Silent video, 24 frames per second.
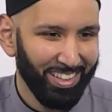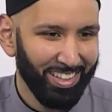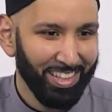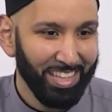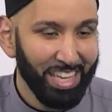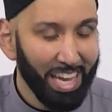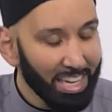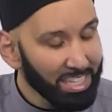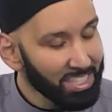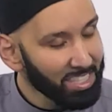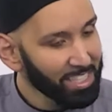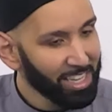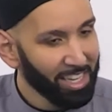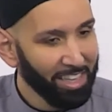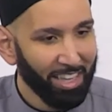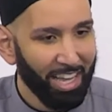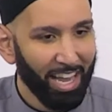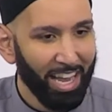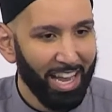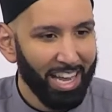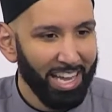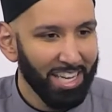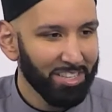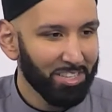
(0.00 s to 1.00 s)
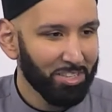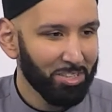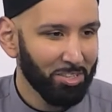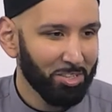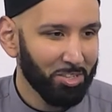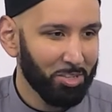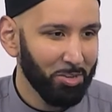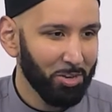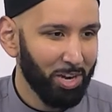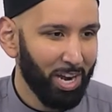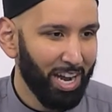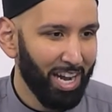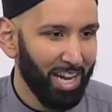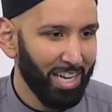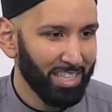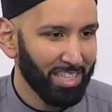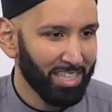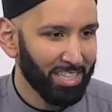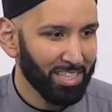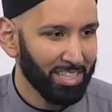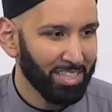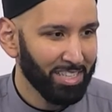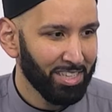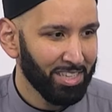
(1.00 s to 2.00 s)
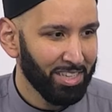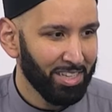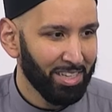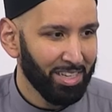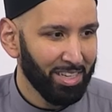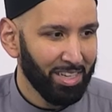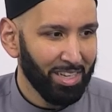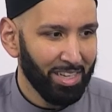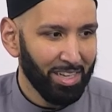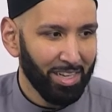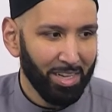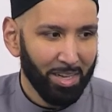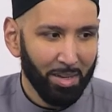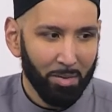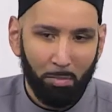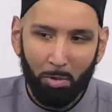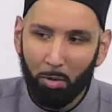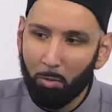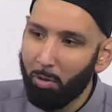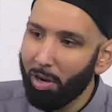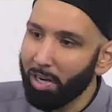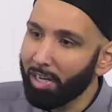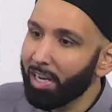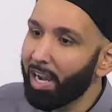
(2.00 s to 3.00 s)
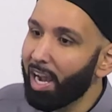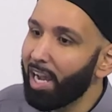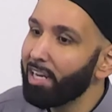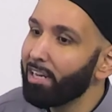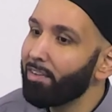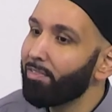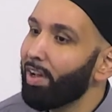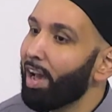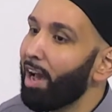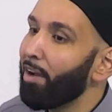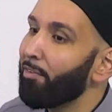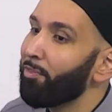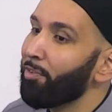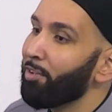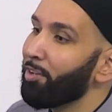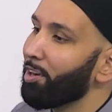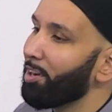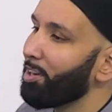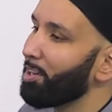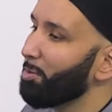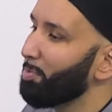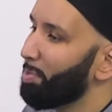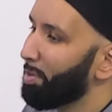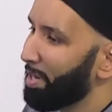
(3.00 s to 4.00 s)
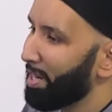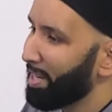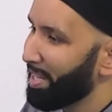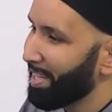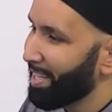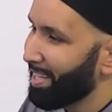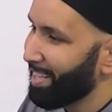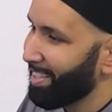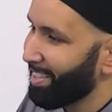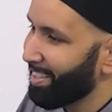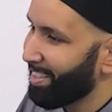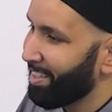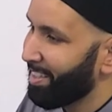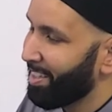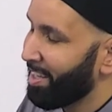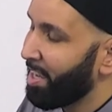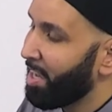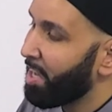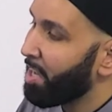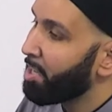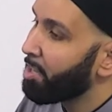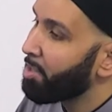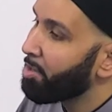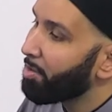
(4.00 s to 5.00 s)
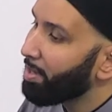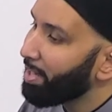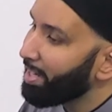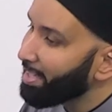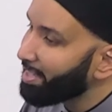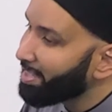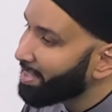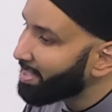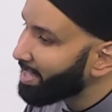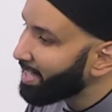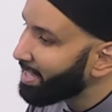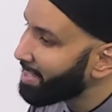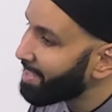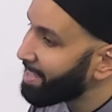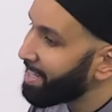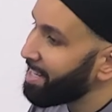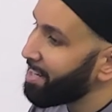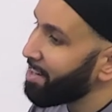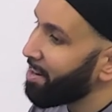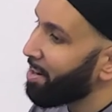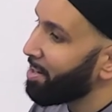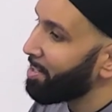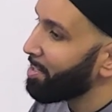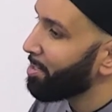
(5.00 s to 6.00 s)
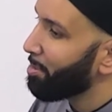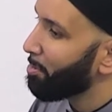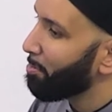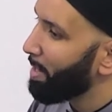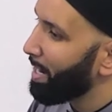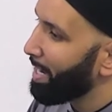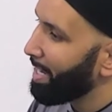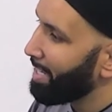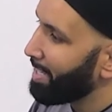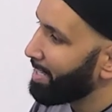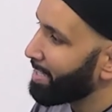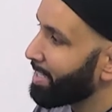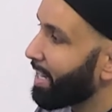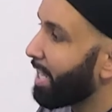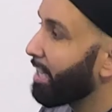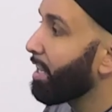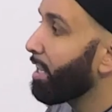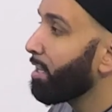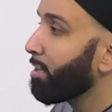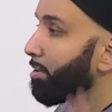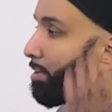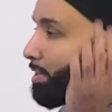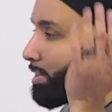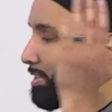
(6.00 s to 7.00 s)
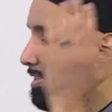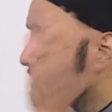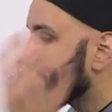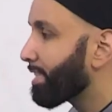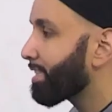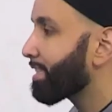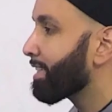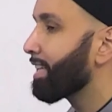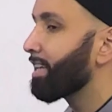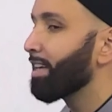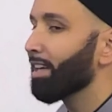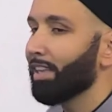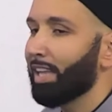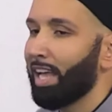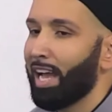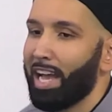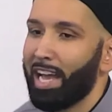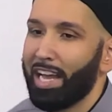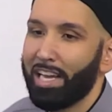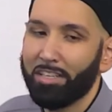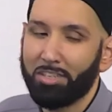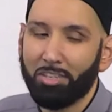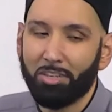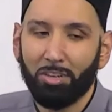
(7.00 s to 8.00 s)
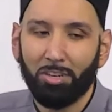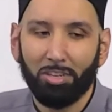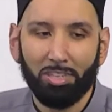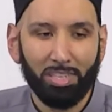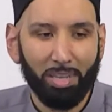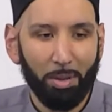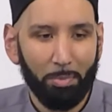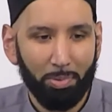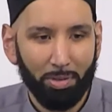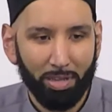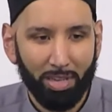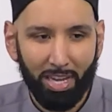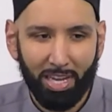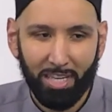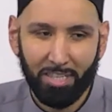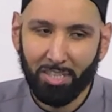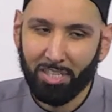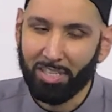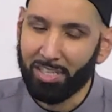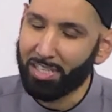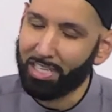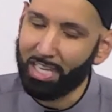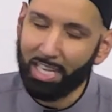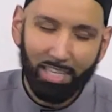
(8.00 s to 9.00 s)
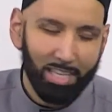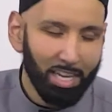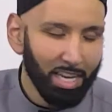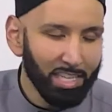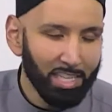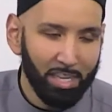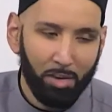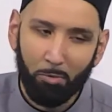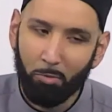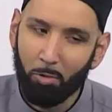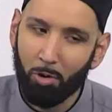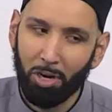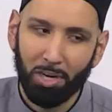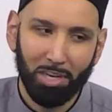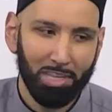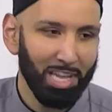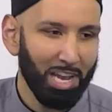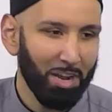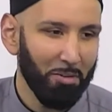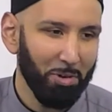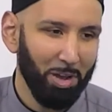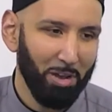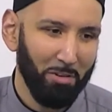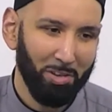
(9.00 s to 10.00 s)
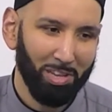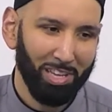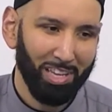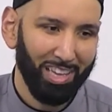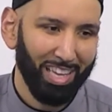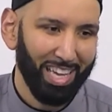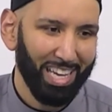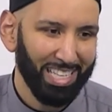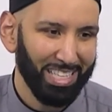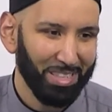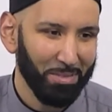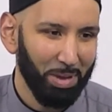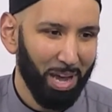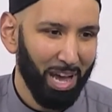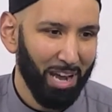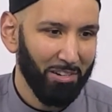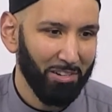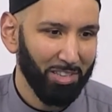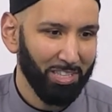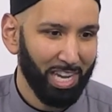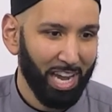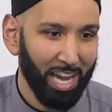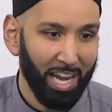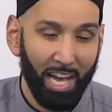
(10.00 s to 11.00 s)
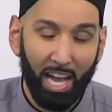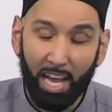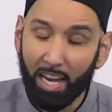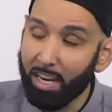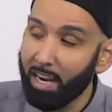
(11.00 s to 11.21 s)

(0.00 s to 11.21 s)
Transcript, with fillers: Yes, Allah answers du'as. But what kind of effort are you putting in? You're insisting on your ways and then you're insisting Allah answer your supplications. It doesn't work that way with Allah subhanahu wa ta'ala.